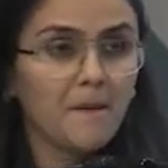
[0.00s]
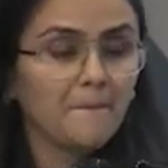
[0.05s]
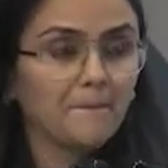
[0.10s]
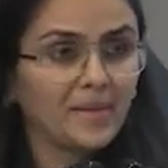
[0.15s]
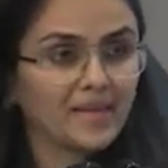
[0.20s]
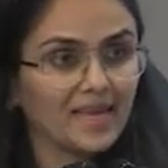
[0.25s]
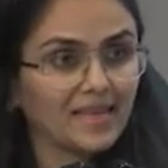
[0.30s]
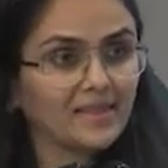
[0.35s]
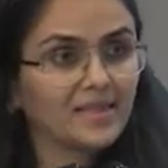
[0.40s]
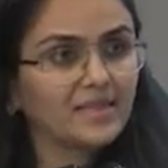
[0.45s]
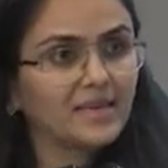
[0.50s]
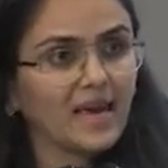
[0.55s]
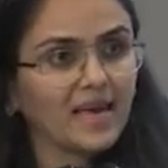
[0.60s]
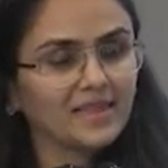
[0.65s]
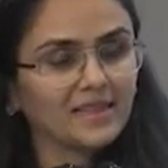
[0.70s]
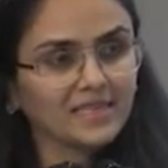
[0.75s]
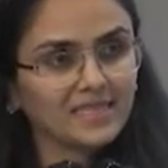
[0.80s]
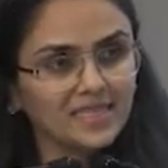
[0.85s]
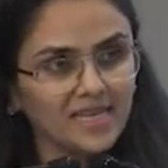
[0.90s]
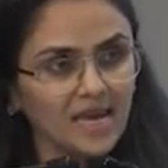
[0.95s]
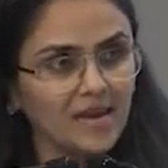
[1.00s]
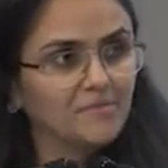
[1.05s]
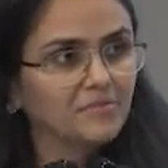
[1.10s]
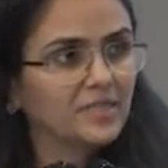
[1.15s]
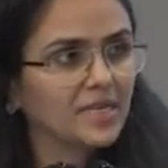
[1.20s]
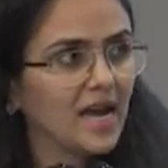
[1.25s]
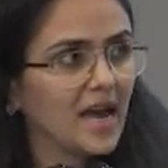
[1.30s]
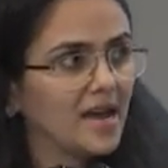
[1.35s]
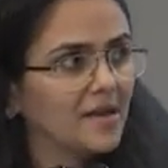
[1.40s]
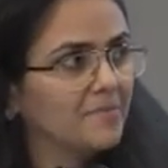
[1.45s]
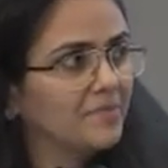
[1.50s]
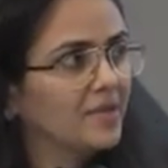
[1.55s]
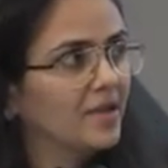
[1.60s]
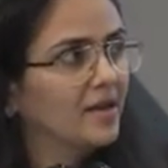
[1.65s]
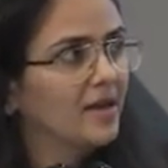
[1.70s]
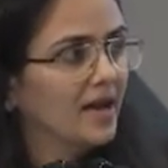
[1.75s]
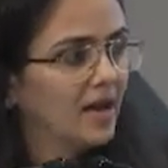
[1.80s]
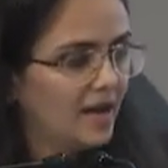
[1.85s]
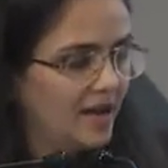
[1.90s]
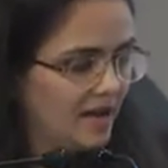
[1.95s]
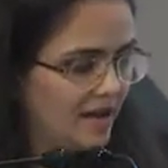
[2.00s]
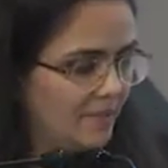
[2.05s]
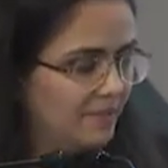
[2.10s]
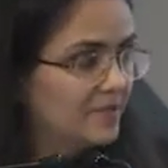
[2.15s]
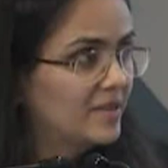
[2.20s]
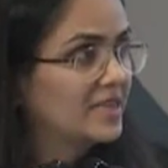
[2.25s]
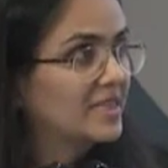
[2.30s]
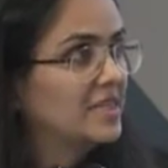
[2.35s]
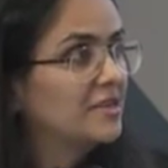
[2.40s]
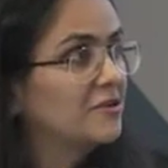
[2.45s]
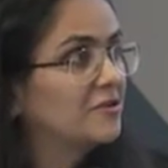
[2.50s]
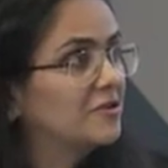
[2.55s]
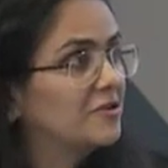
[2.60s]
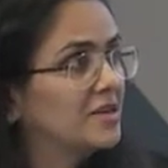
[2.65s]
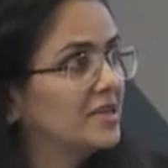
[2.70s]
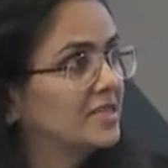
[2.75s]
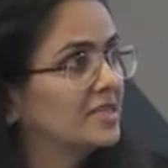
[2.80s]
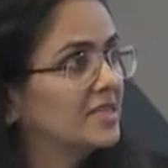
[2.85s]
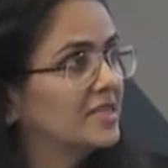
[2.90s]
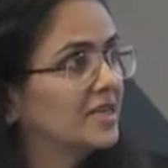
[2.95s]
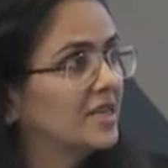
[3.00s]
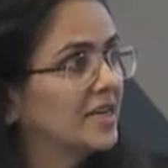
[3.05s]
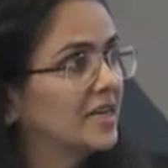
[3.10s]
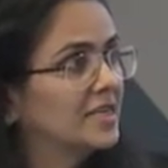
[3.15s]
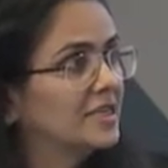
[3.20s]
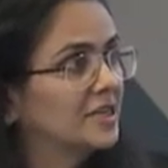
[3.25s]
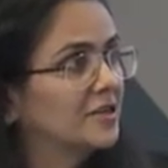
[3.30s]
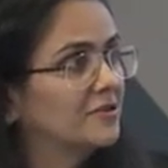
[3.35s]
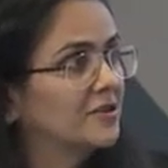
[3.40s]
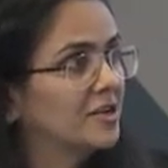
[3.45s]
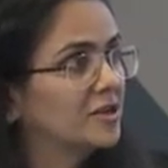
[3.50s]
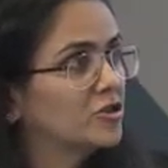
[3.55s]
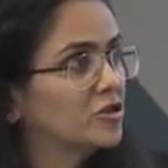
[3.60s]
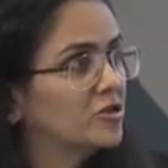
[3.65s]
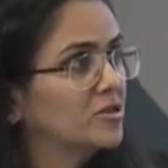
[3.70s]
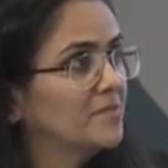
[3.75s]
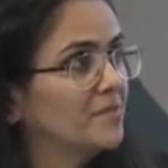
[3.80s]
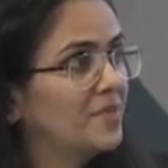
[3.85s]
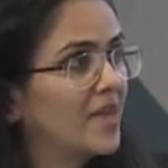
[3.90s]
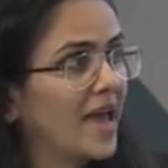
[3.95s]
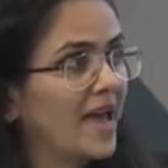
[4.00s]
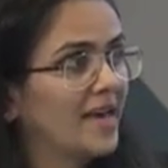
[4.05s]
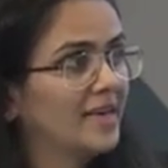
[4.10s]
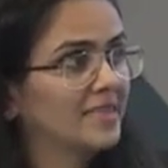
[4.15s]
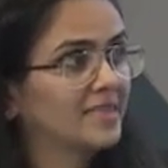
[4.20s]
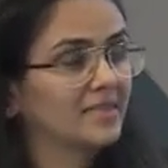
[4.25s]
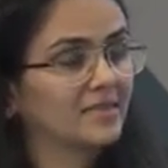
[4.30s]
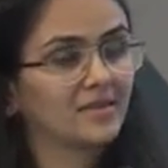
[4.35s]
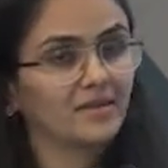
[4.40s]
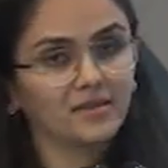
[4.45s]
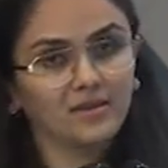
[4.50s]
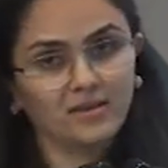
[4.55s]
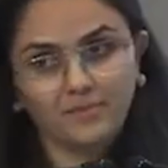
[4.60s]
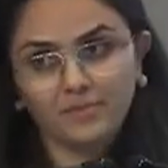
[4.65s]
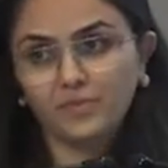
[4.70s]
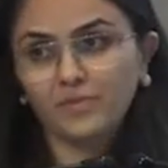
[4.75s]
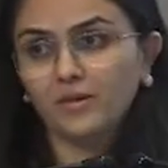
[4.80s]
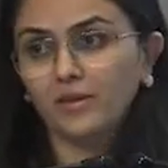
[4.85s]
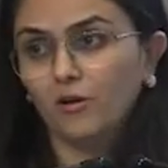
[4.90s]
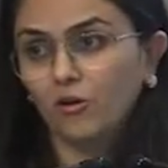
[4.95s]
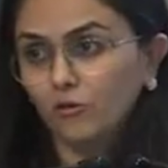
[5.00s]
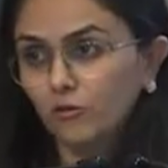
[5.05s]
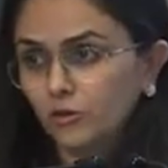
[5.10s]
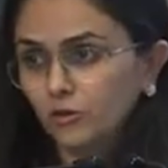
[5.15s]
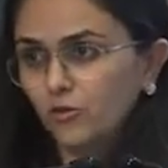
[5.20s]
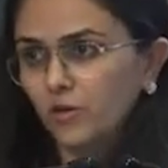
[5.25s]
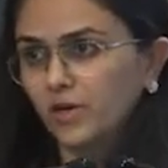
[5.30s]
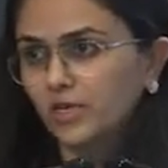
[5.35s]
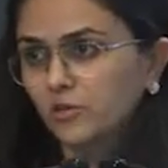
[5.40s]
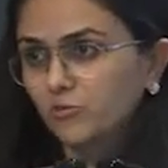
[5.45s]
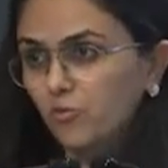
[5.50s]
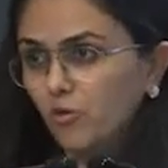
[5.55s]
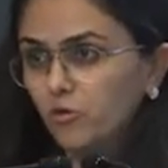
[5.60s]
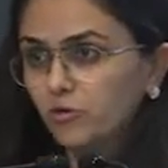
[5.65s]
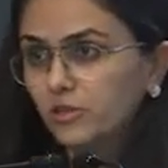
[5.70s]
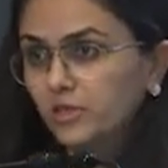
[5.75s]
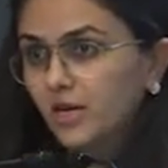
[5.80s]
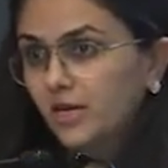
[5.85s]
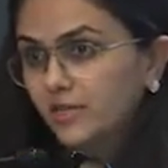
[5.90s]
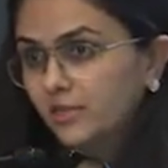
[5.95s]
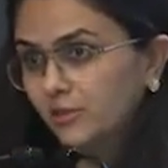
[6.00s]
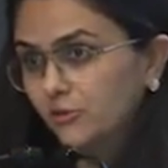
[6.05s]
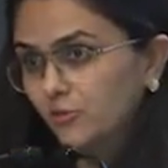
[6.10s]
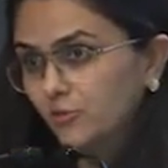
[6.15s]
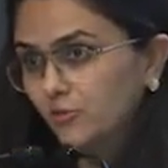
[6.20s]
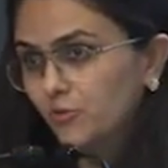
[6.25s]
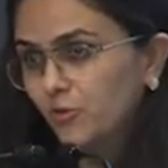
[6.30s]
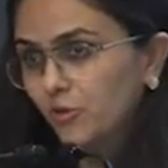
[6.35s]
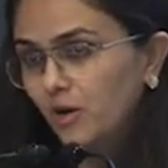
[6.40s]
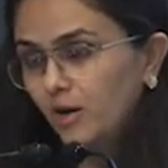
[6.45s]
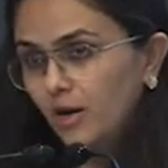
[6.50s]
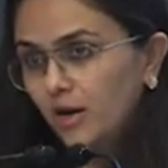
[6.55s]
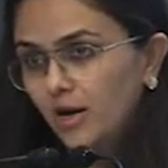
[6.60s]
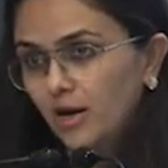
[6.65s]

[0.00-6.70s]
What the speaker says: But at the same time, this increased integration has also exposed us to